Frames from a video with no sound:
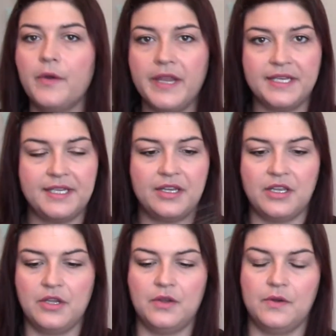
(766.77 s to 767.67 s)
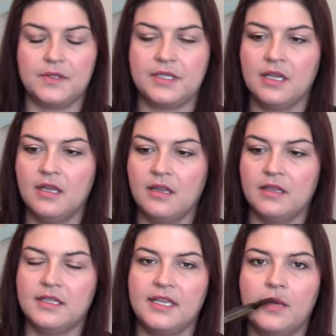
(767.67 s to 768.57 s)
easy to use.
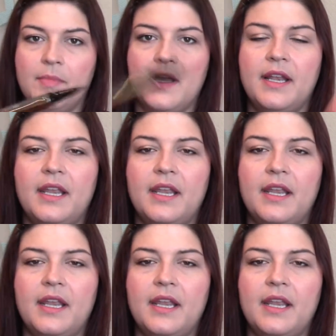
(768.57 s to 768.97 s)
The tip on